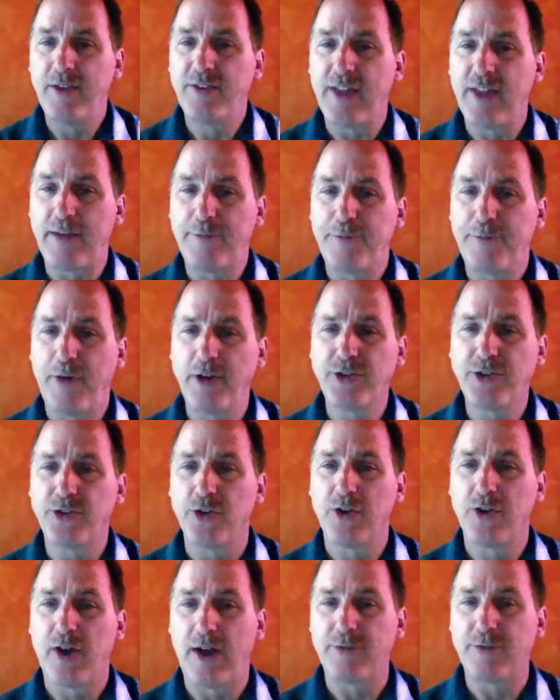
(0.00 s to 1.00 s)
is that
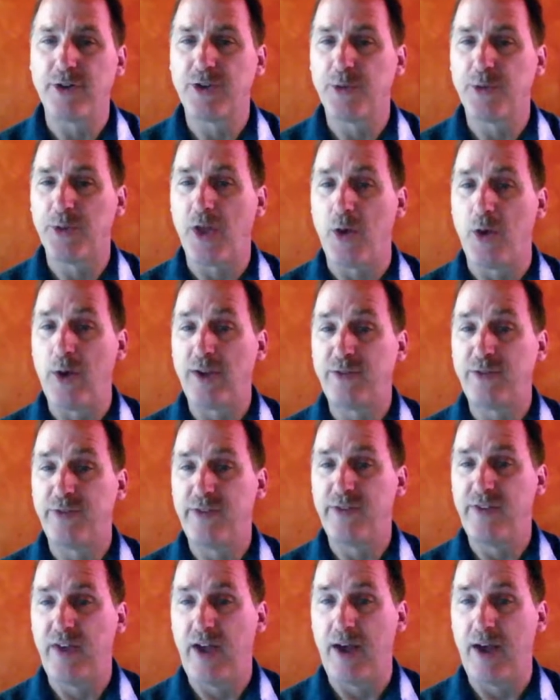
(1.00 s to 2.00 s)
functional coverage with
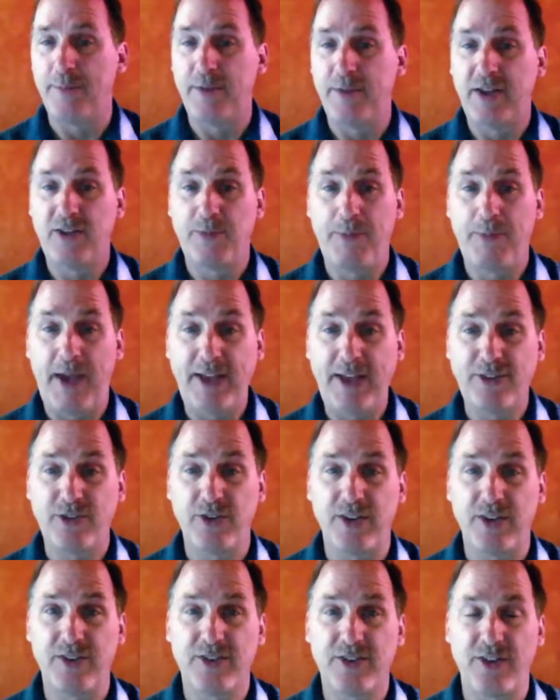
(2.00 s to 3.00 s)
OSVVM, it's
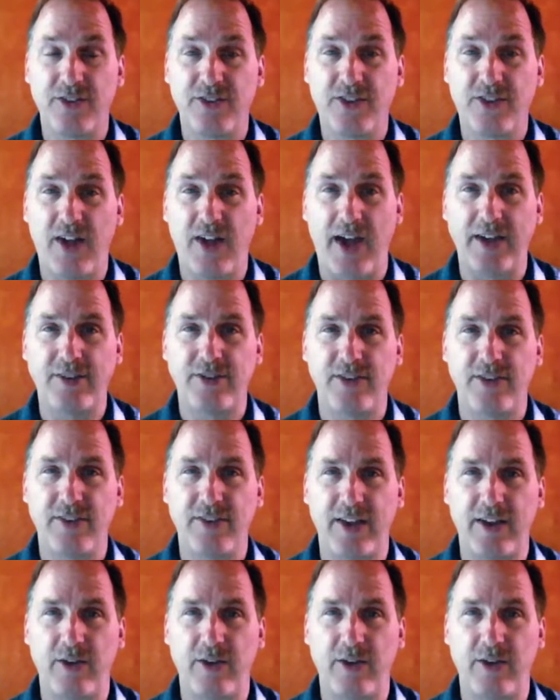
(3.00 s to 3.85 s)
basically as concise